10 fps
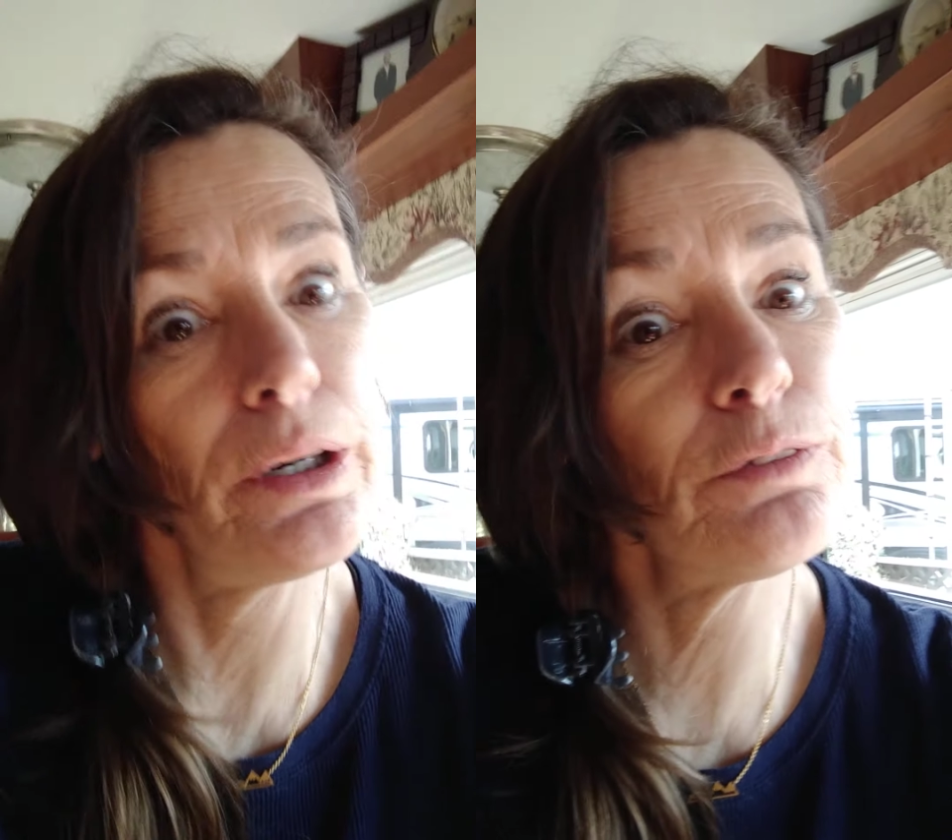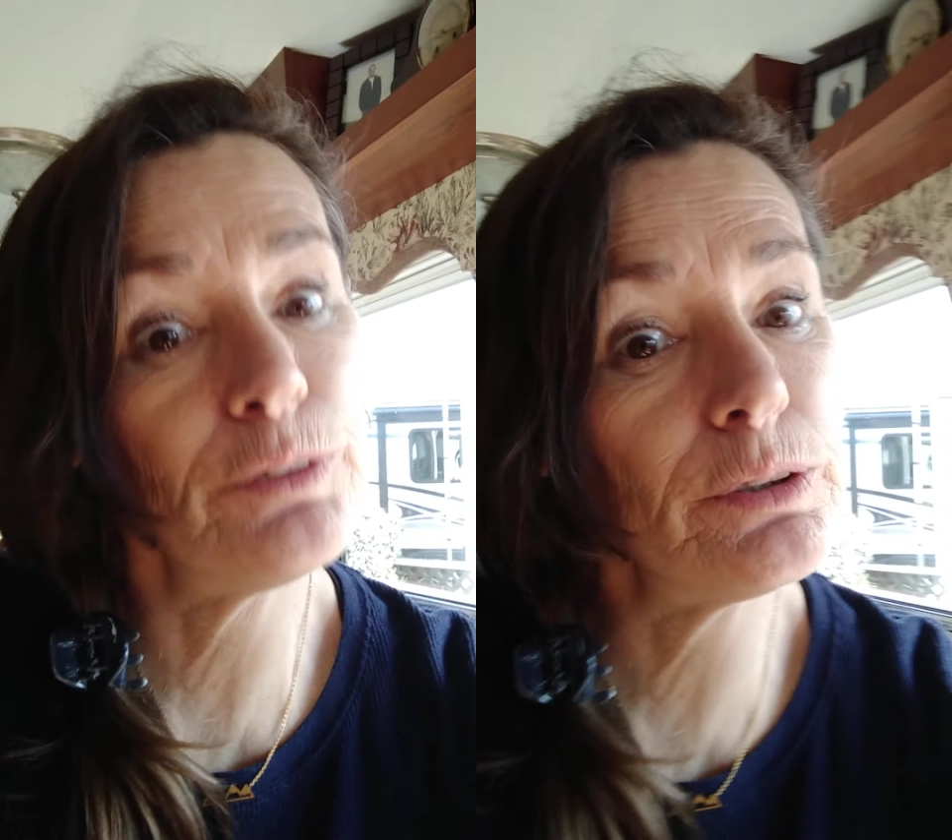
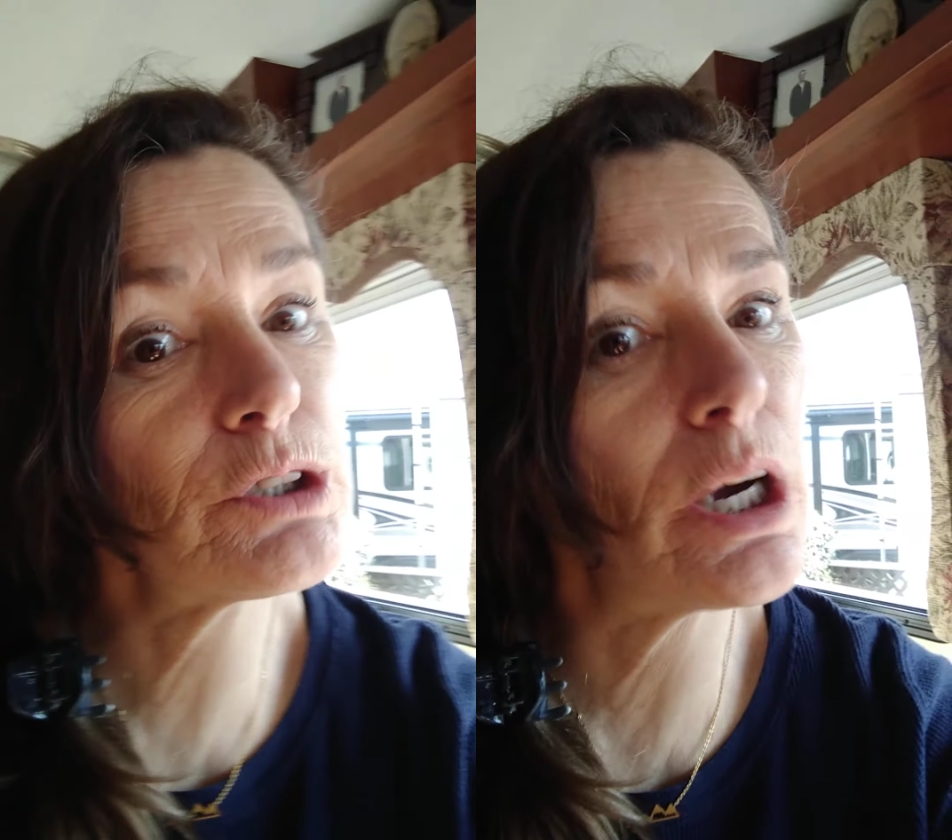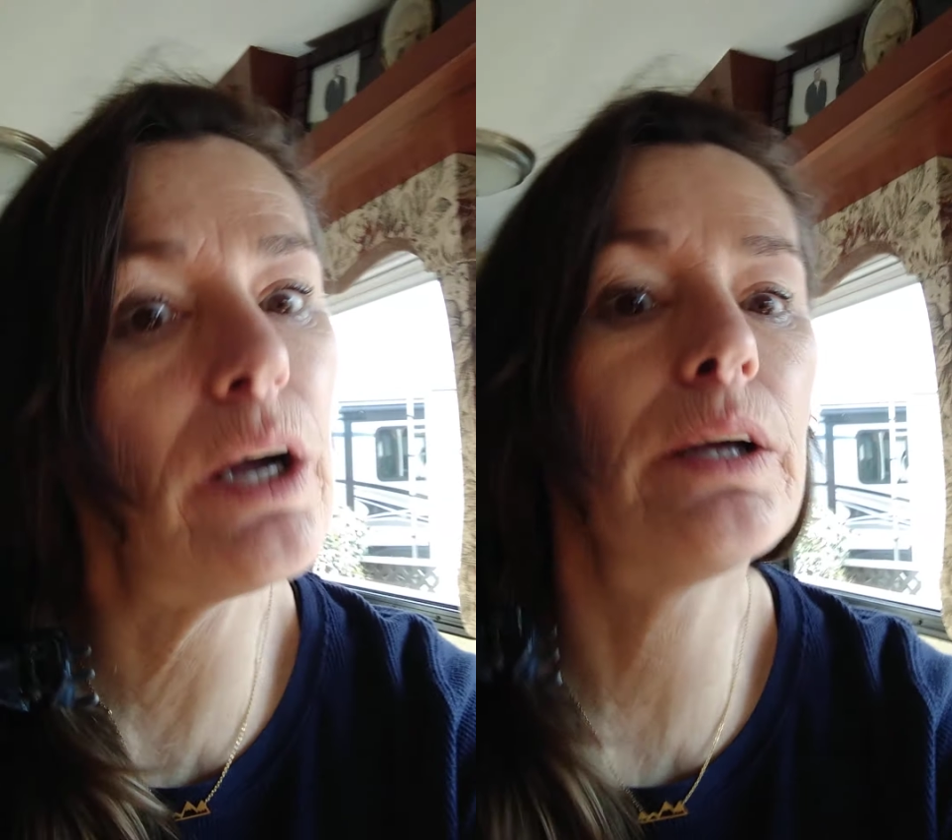a few
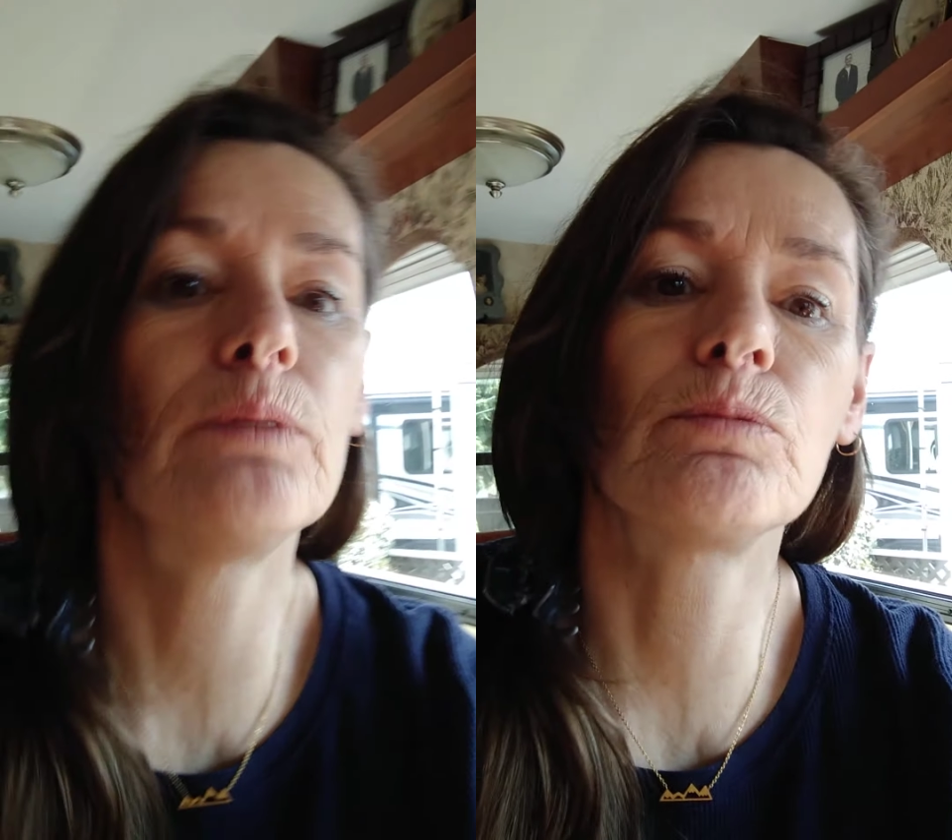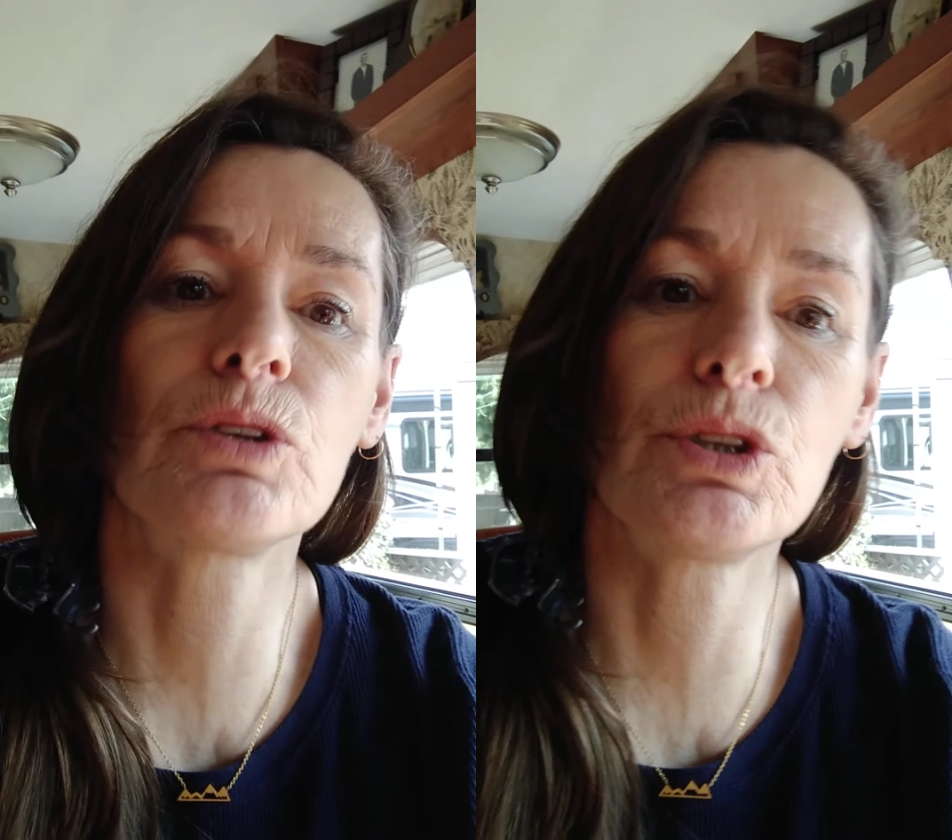
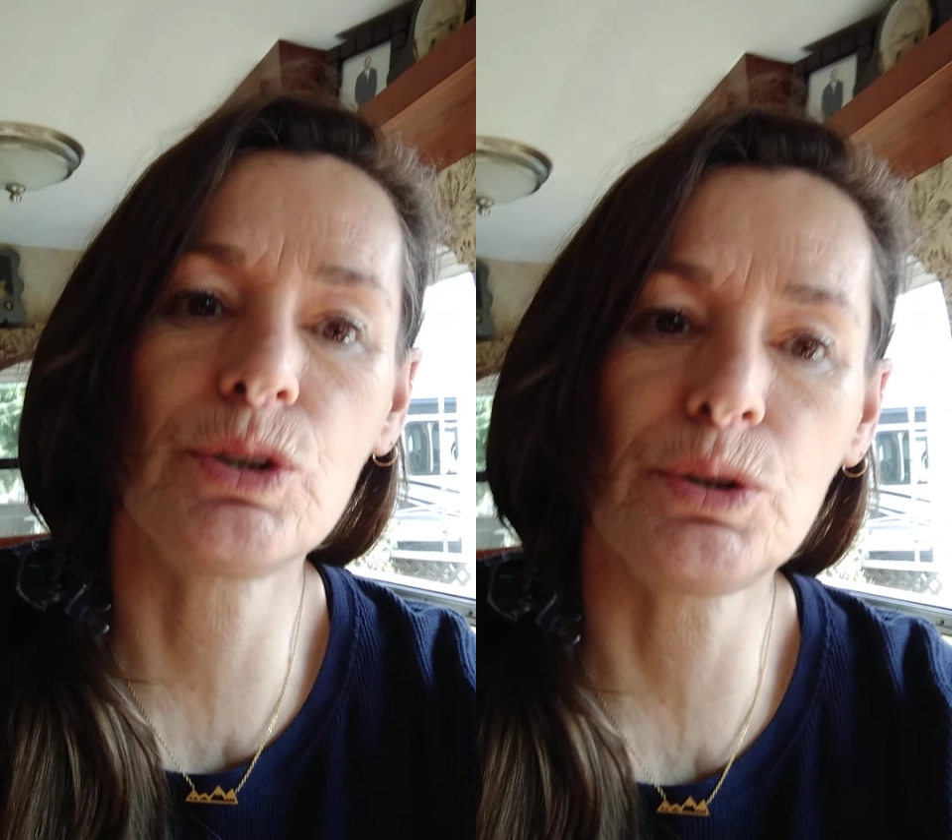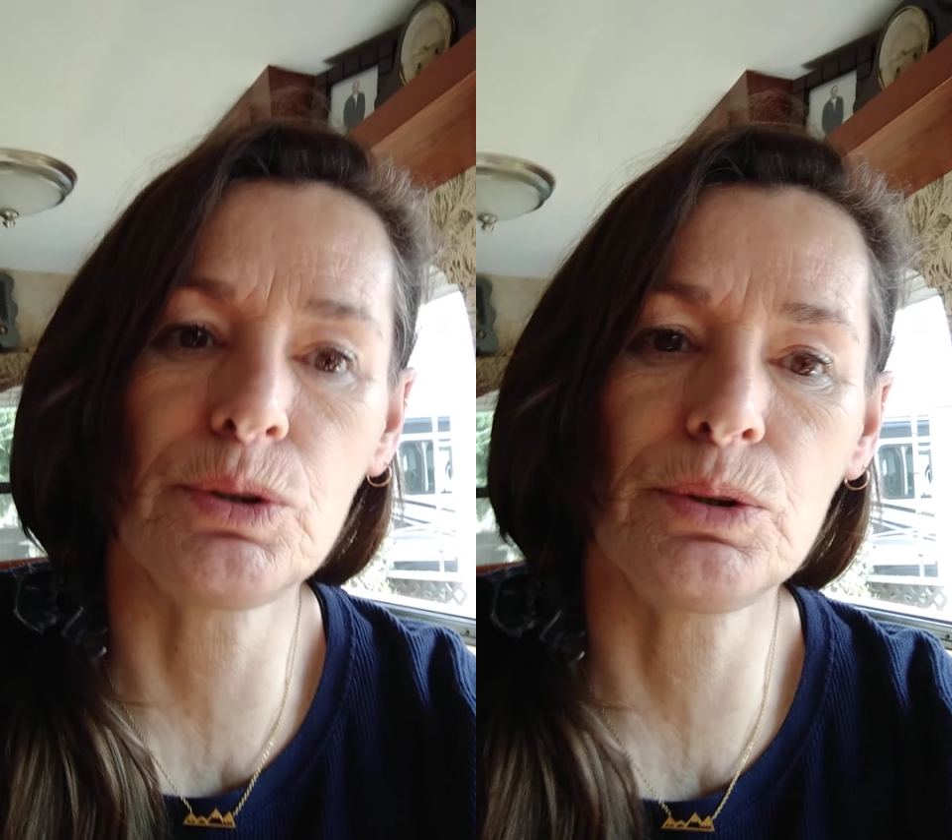times
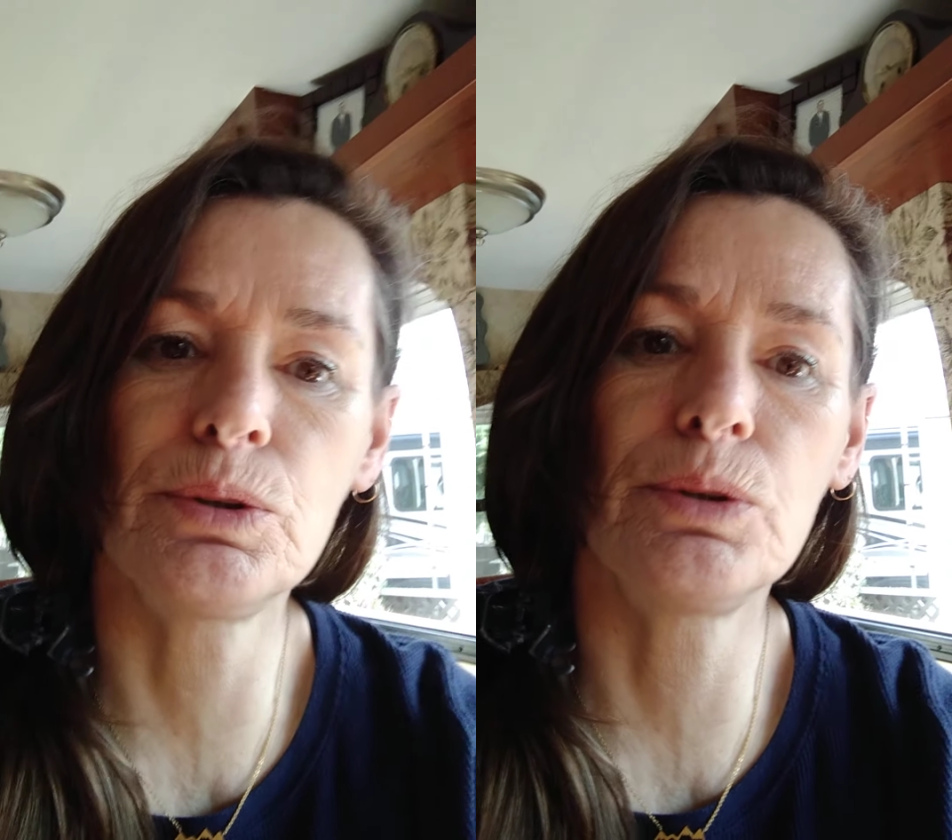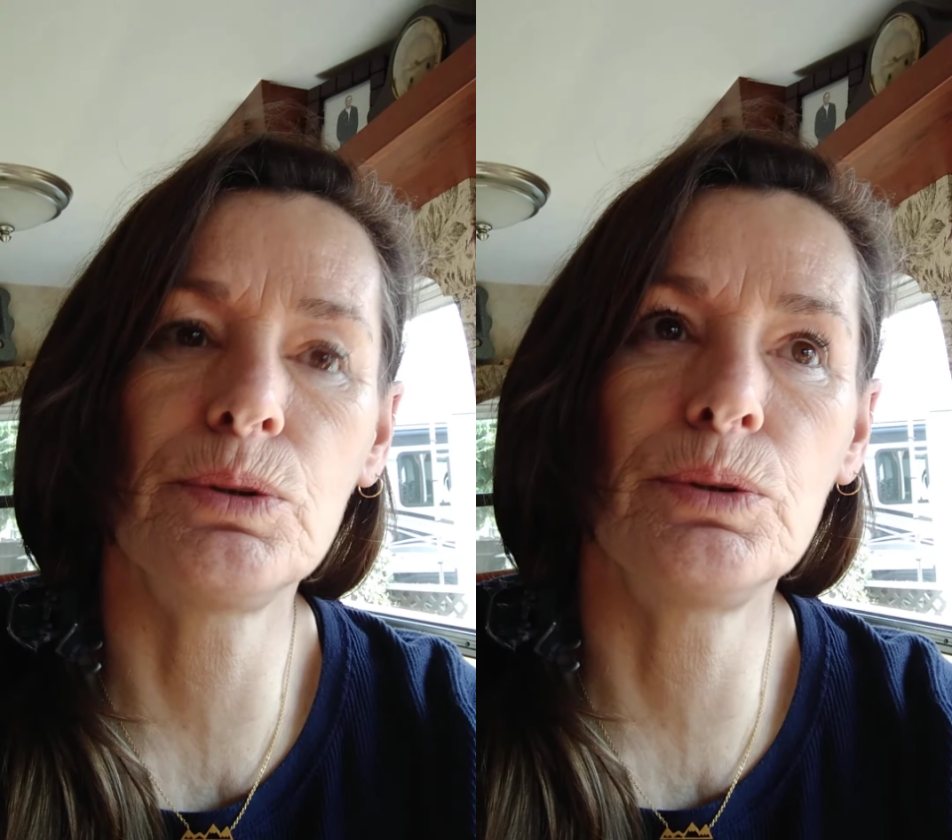
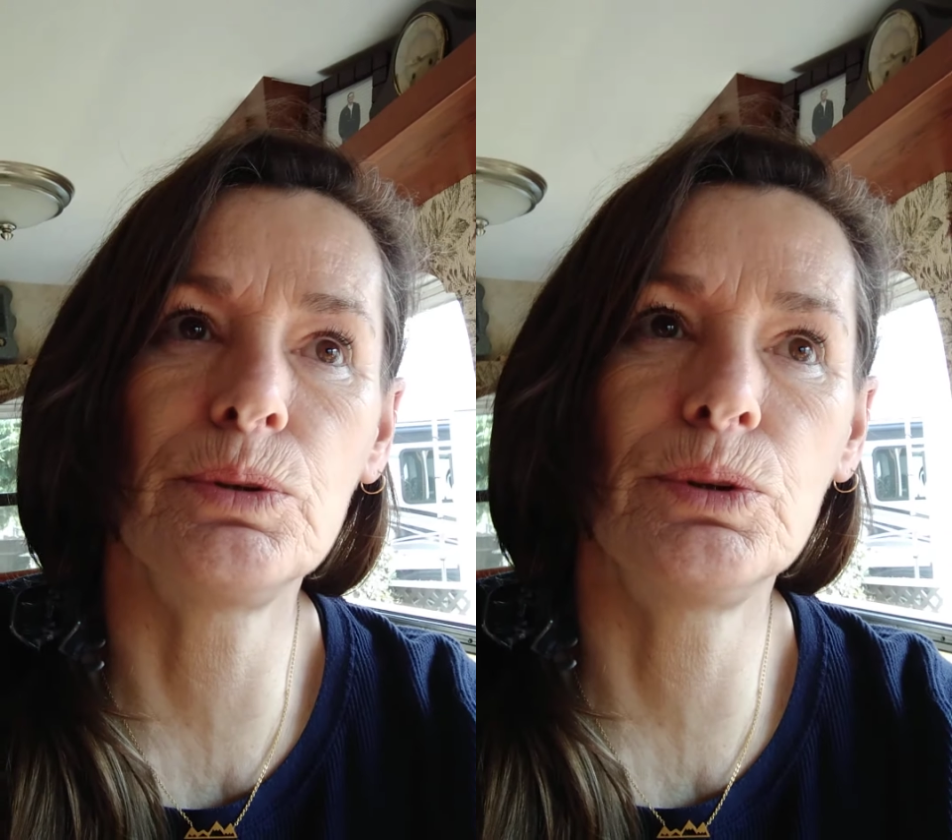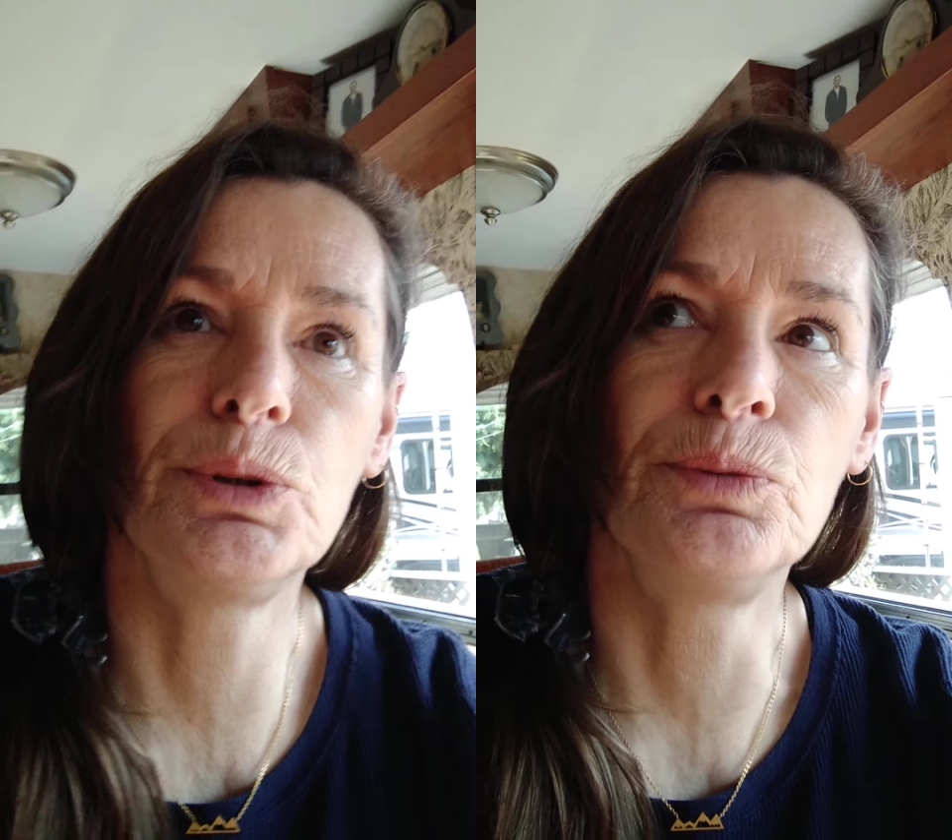
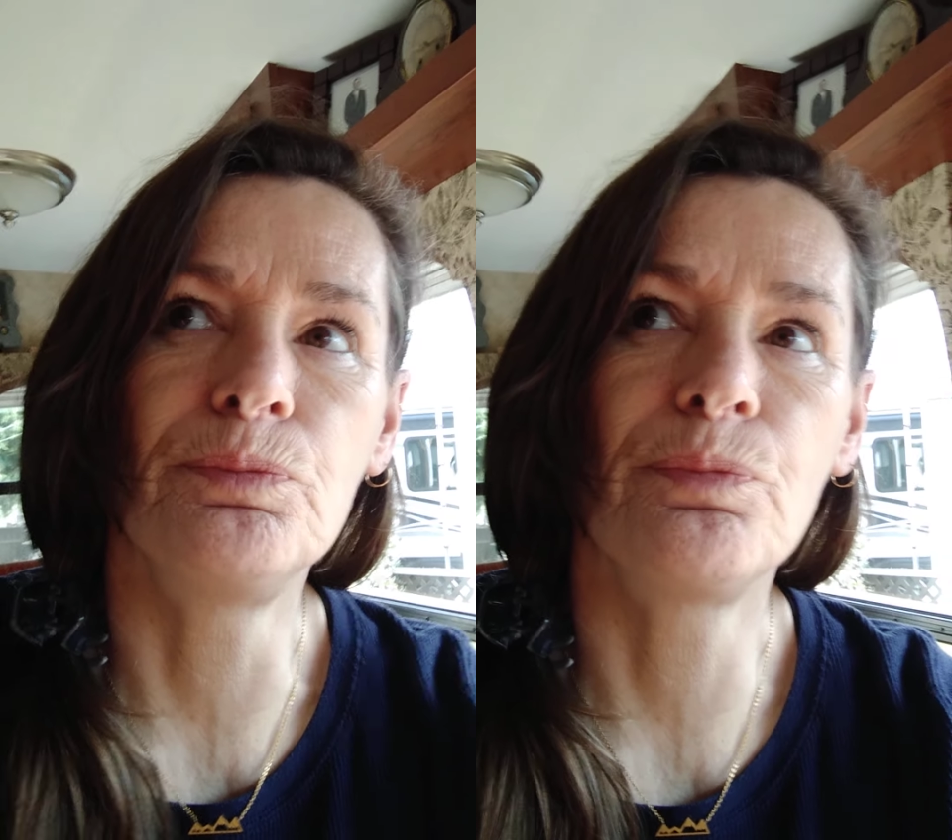to